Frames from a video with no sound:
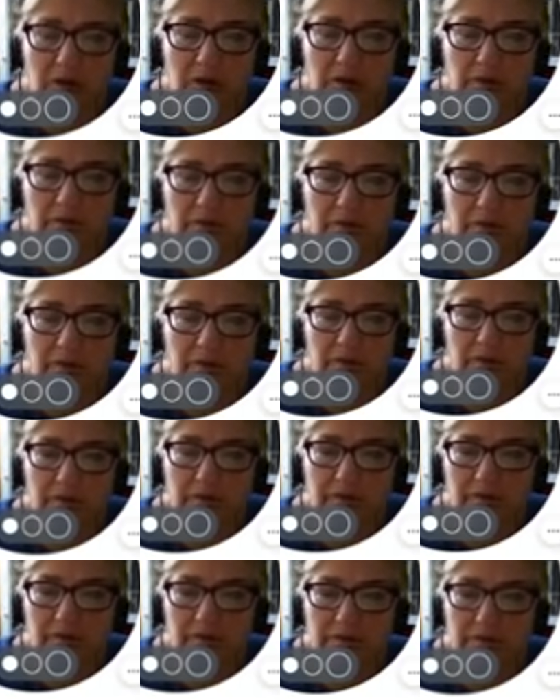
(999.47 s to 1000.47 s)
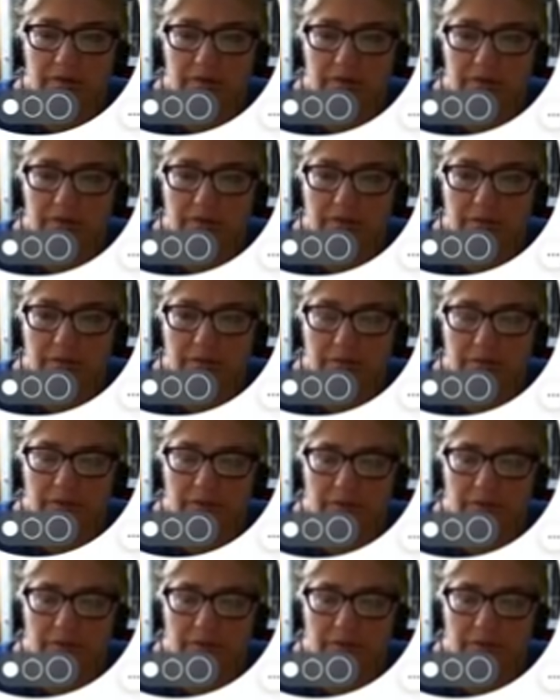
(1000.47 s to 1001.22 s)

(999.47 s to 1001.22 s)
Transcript: Nothing is said.